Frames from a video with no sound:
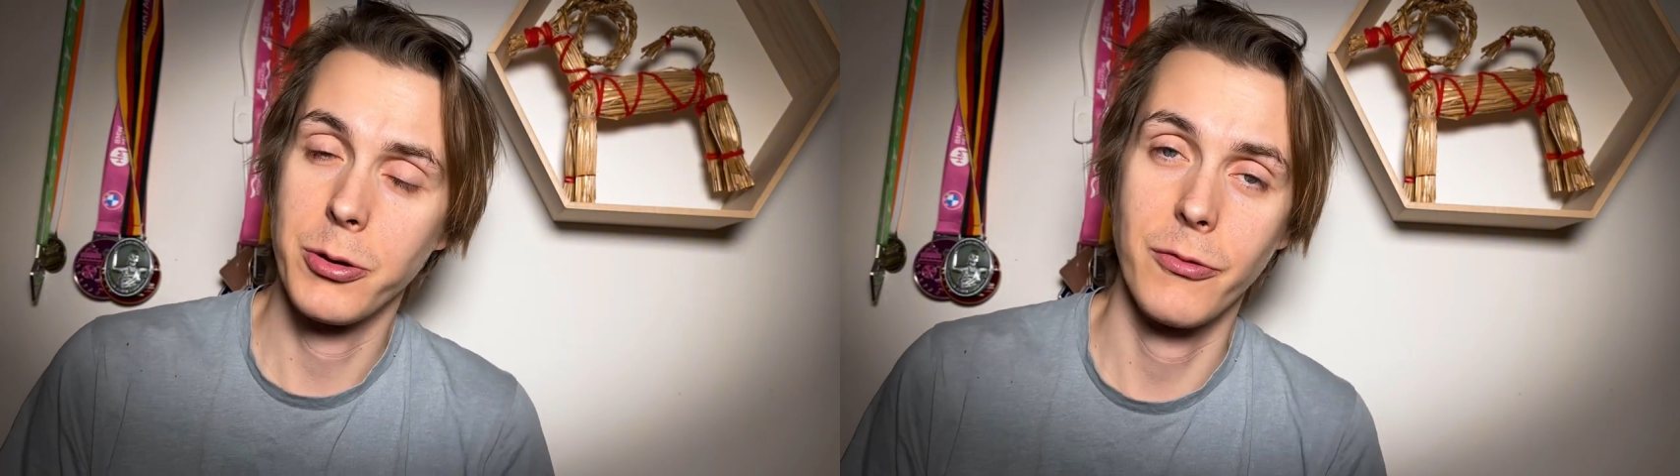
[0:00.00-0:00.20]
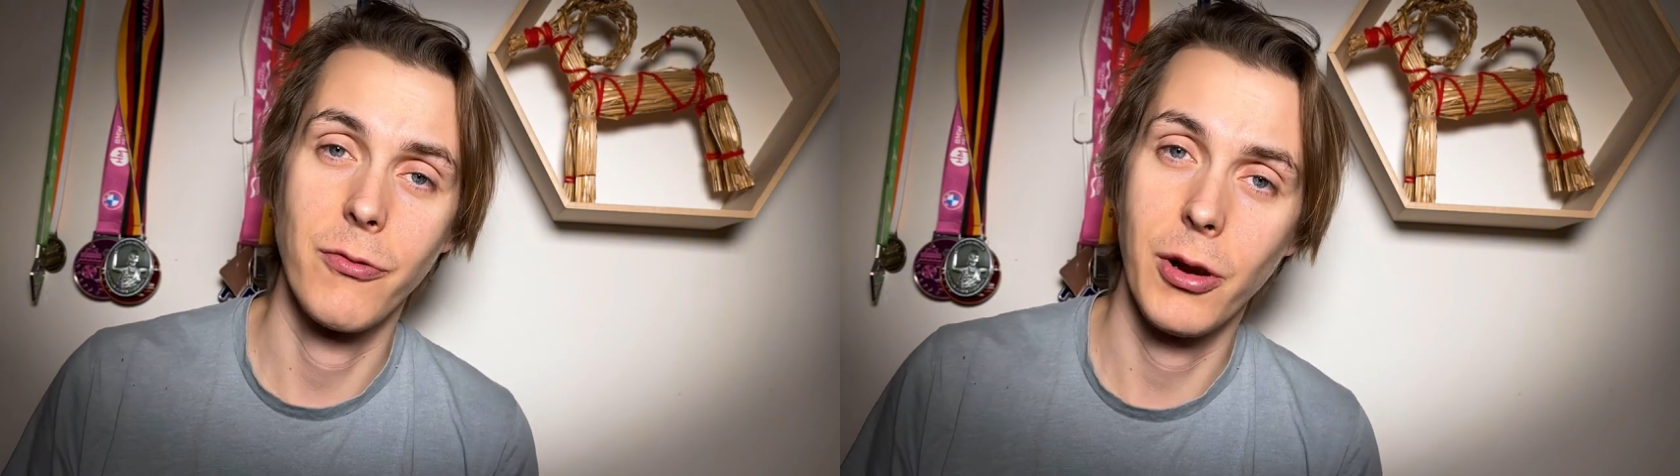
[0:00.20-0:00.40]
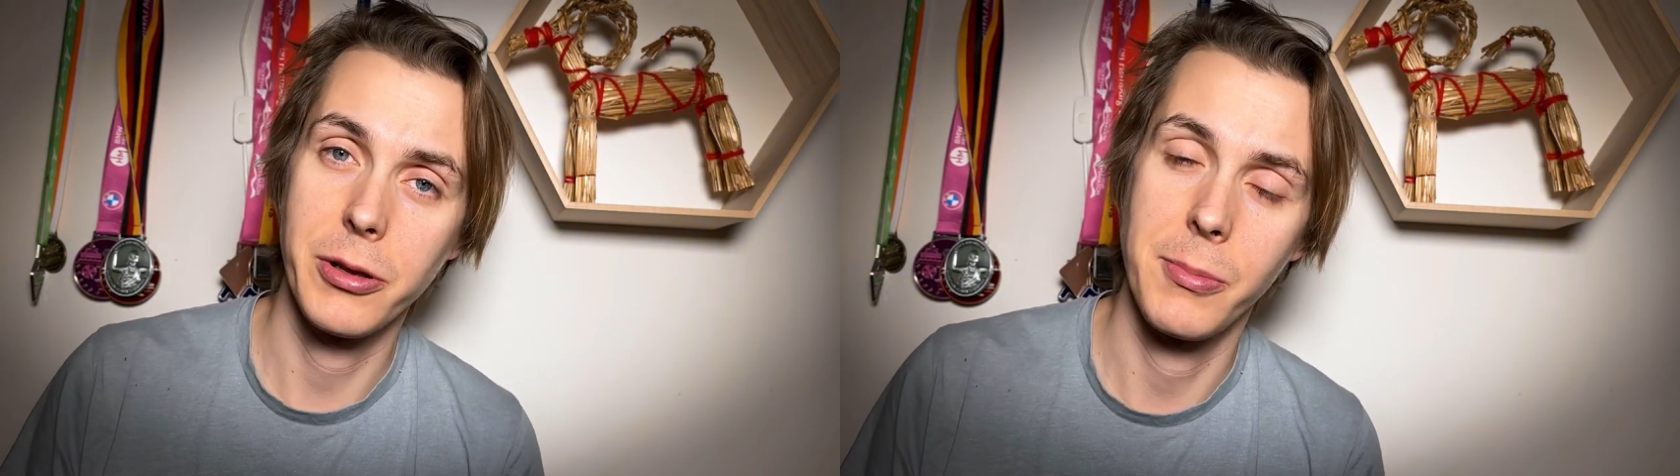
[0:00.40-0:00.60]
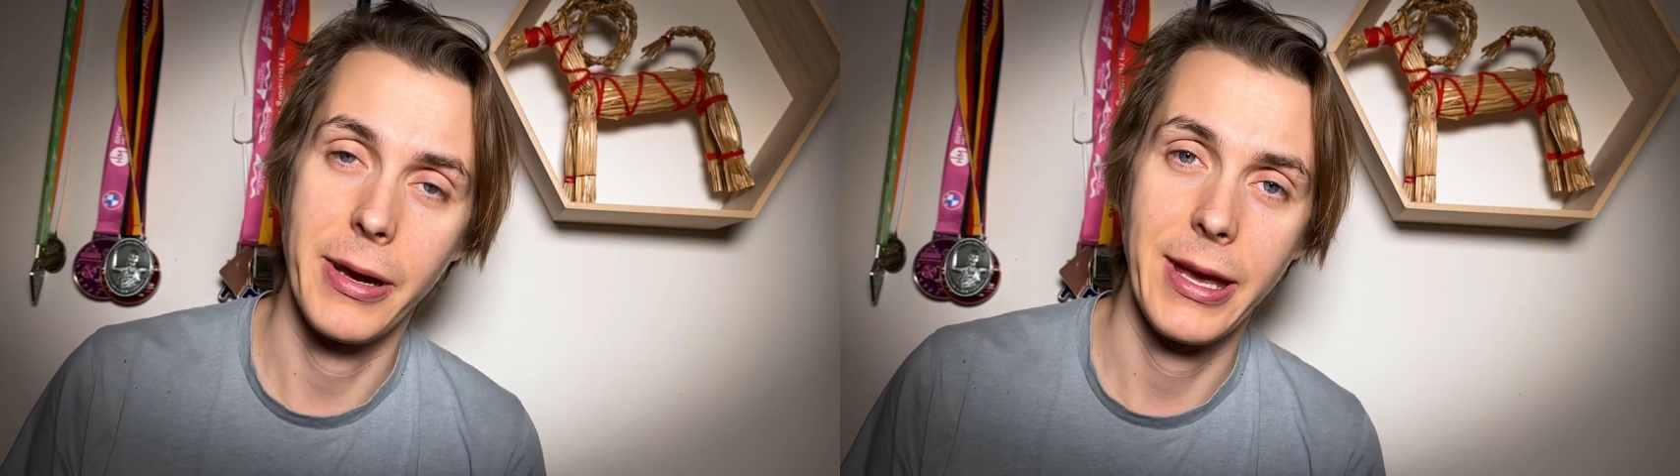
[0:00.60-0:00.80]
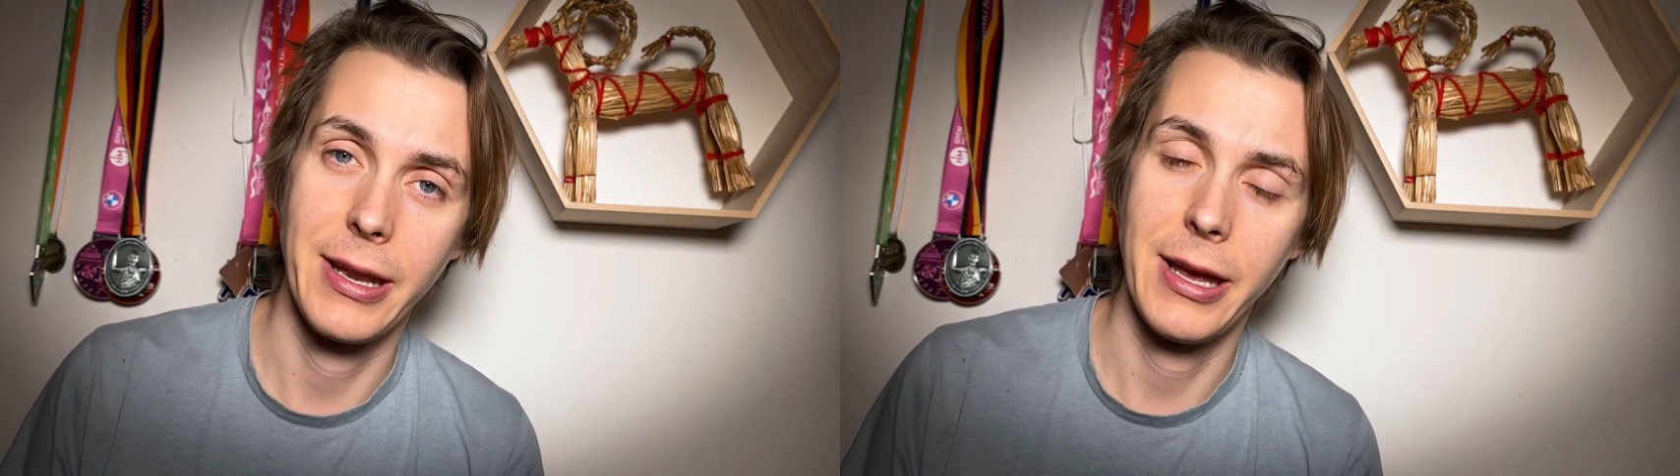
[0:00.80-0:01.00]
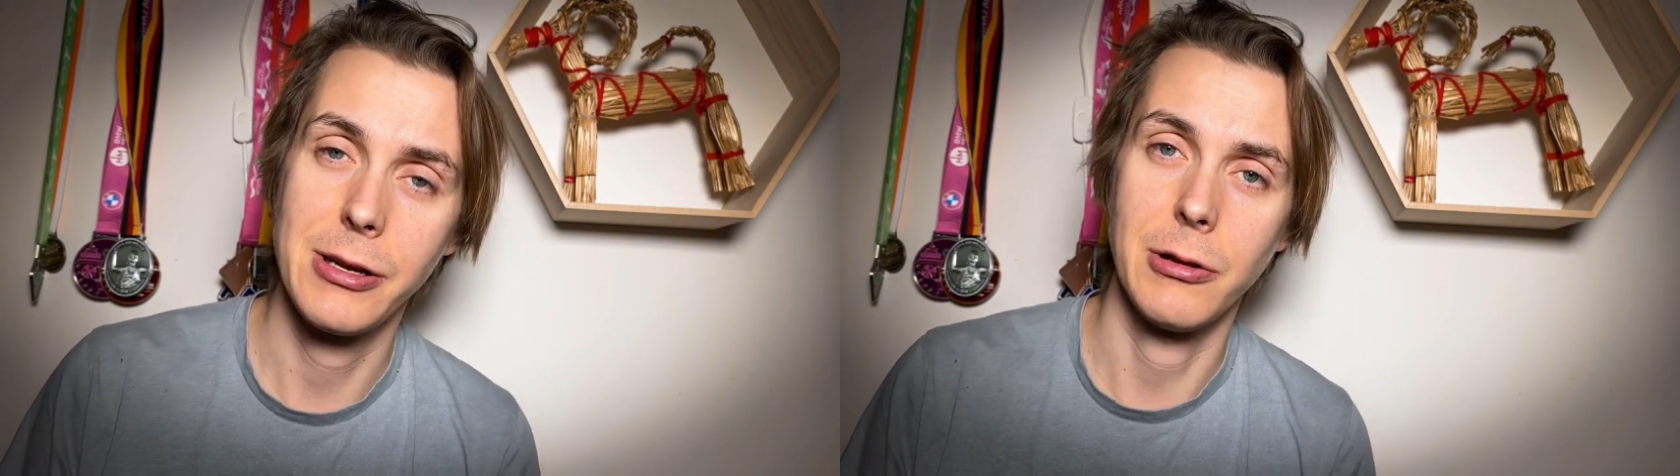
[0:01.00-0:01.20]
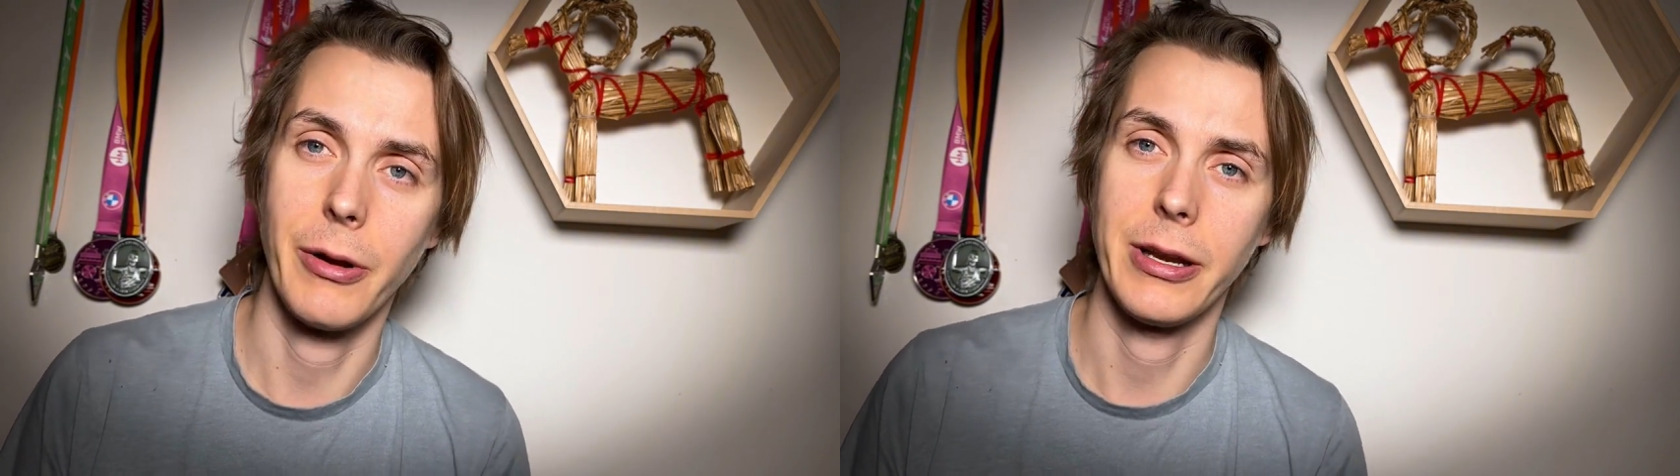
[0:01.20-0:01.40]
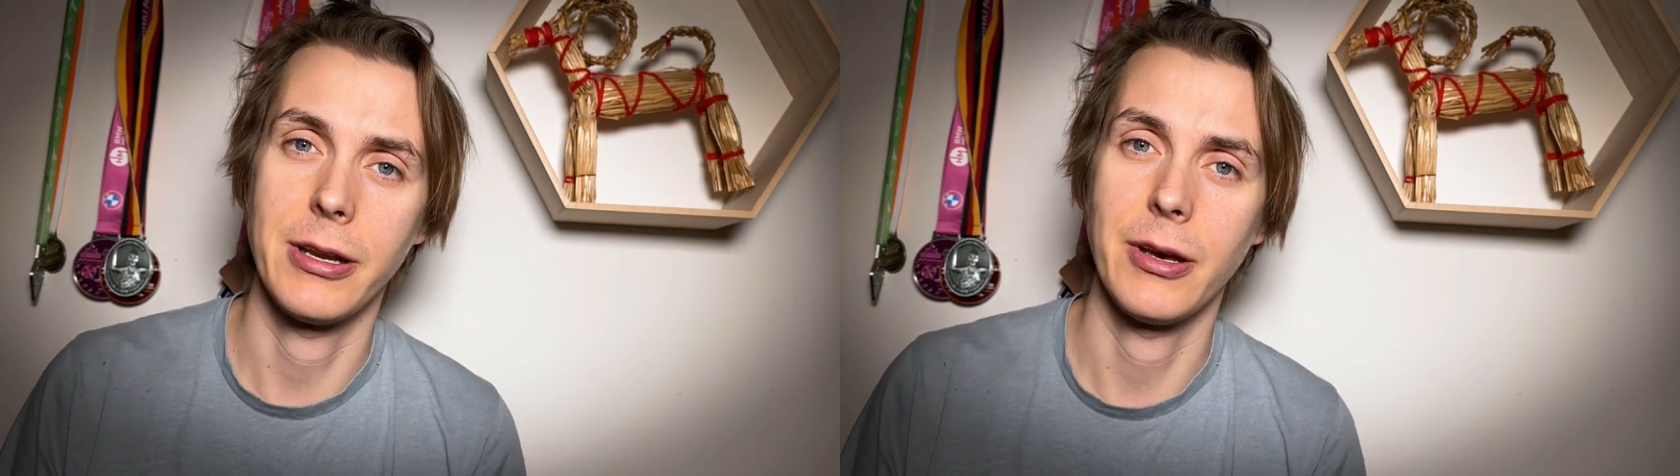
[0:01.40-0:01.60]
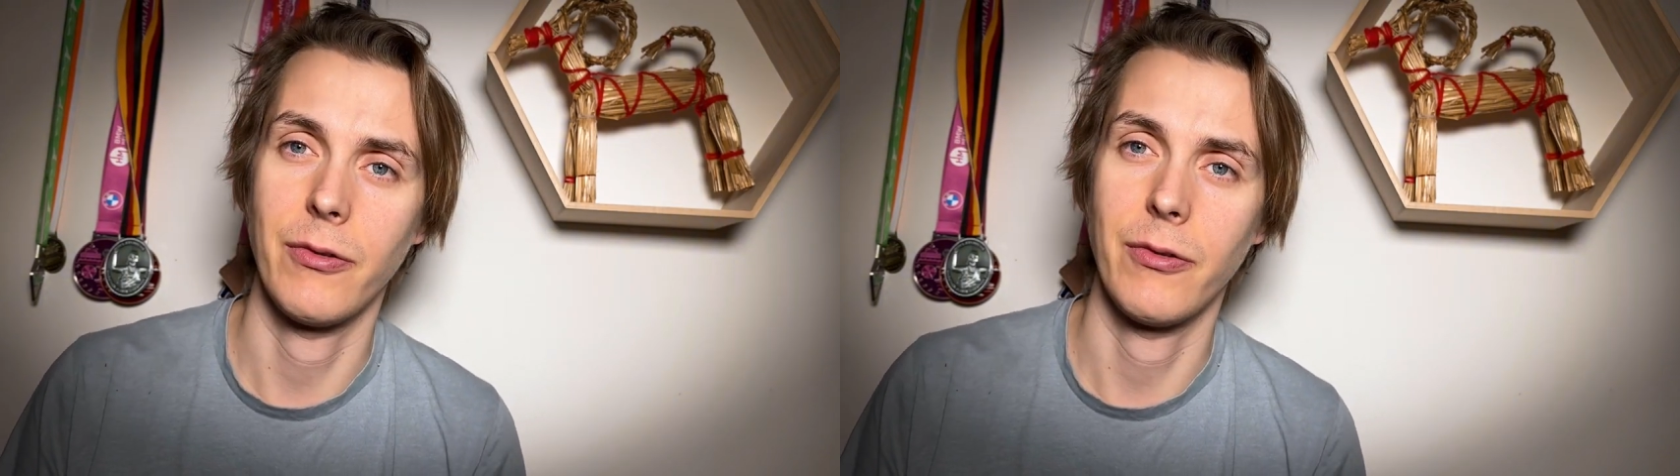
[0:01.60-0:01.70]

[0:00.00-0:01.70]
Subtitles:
of volume I can handle right now.